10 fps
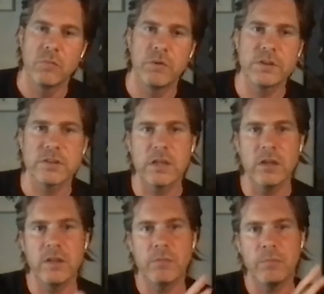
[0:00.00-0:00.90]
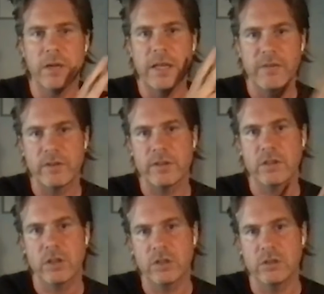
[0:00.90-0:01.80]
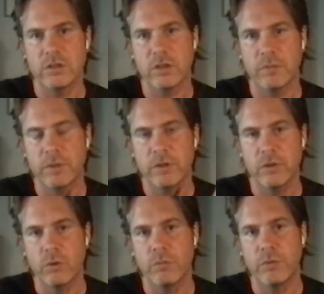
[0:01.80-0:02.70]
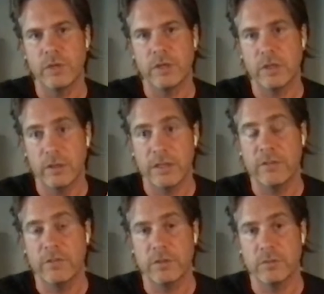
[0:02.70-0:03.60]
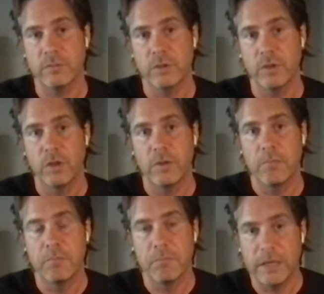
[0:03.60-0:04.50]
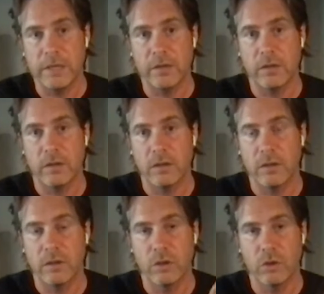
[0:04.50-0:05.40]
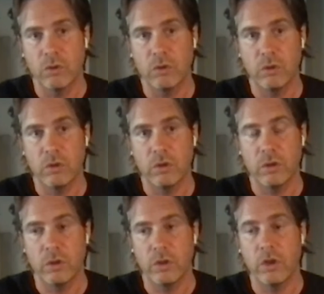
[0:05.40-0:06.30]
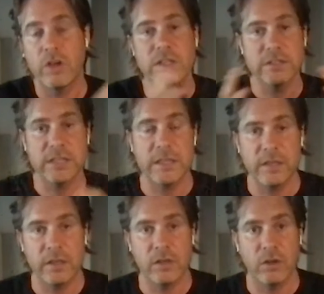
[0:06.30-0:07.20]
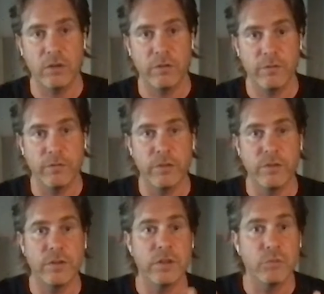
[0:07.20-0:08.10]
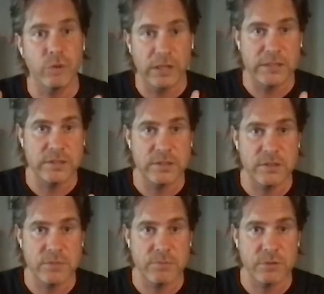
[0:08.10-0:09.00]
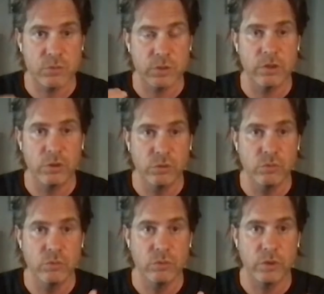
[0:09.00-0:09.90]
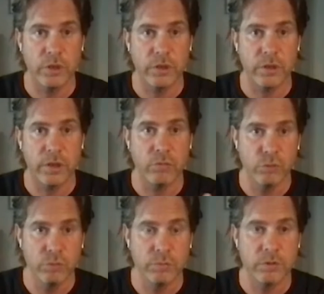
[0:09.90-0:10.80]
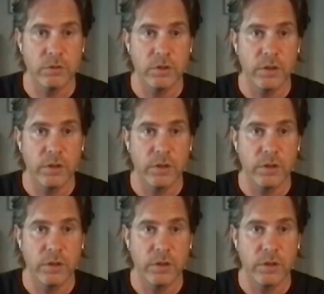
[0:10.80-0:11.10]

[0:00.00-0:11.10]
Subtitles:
But suddenly, by having the concert up in the opening in that film, made the whole understanding of the relationship between Lou and Ruben